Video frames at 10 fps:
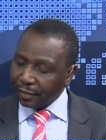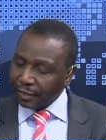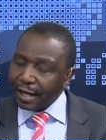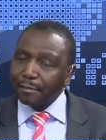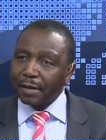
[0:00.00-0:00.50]

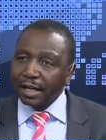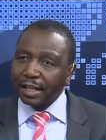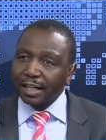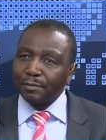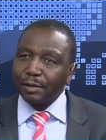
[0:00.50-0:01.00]
That money
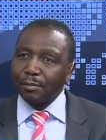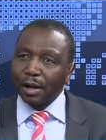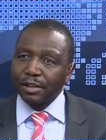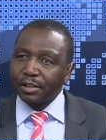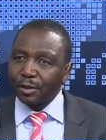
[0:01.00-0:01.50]
has been
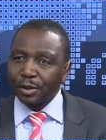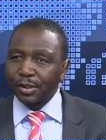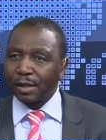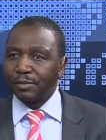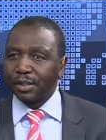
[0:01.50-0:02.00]
plowed into
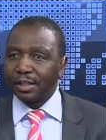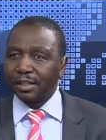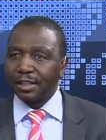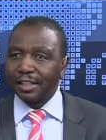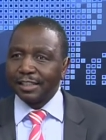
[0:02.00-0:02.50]
consumption.
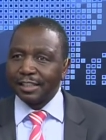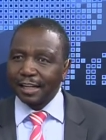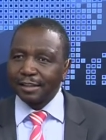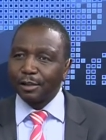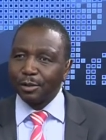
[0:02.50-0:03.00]
It
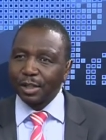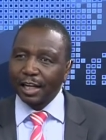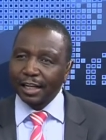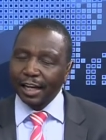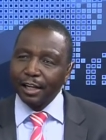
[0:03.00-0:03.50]
doesn't look
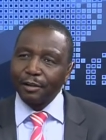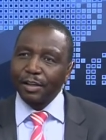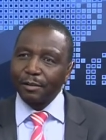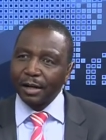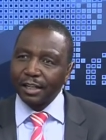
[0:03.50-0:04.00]
like any of
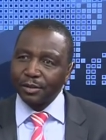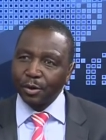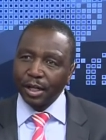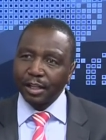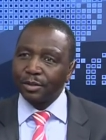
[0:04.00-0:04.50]
that money is
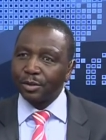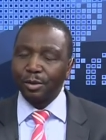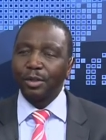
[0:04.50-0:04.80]
going into,